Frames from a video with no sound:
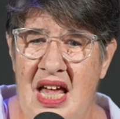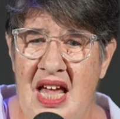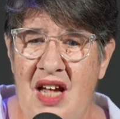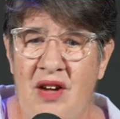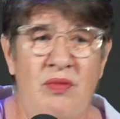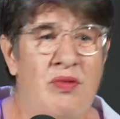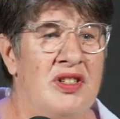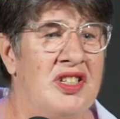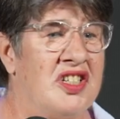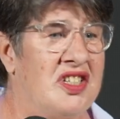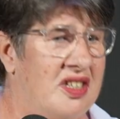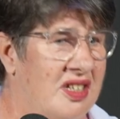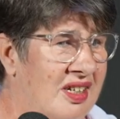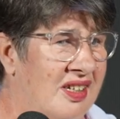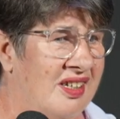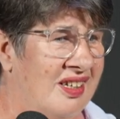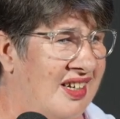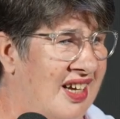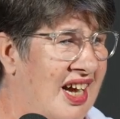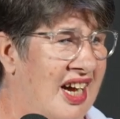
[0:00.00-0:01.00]
it was
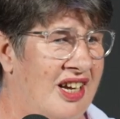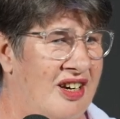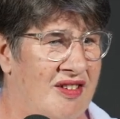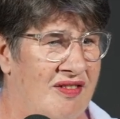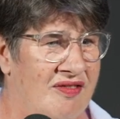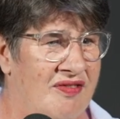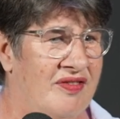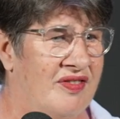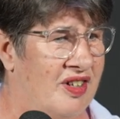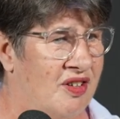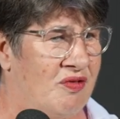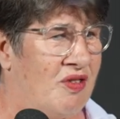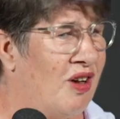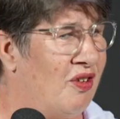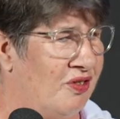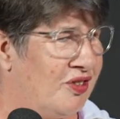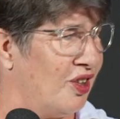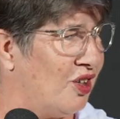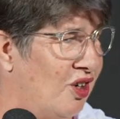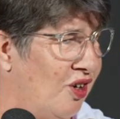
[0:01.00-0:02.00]
still kind of
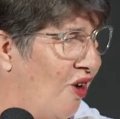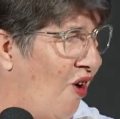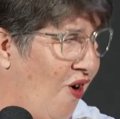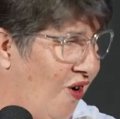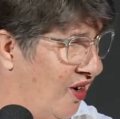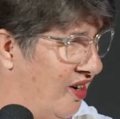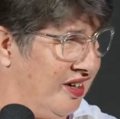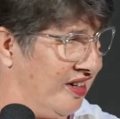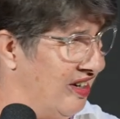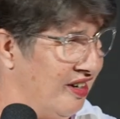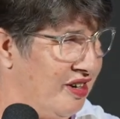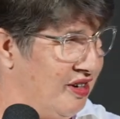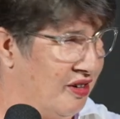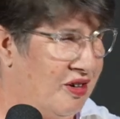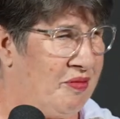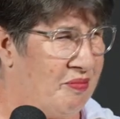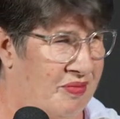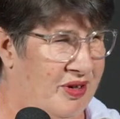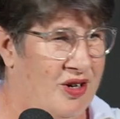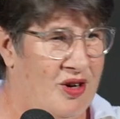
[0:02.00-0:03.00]
around the clock,
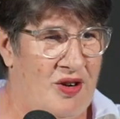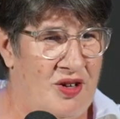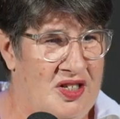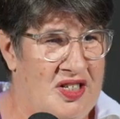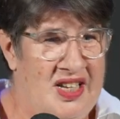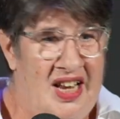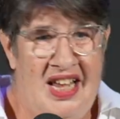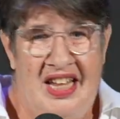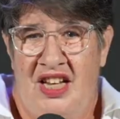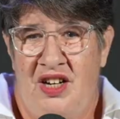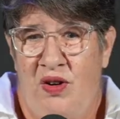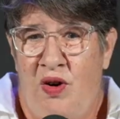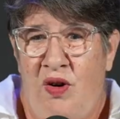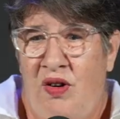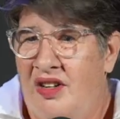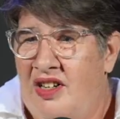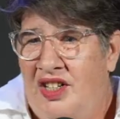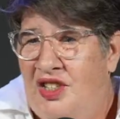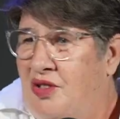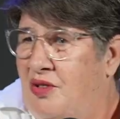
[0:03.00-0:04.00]
because mm-hmm. like in
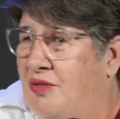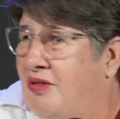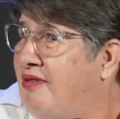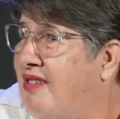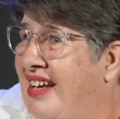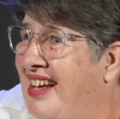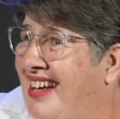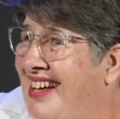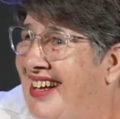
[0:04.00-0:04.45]
order to,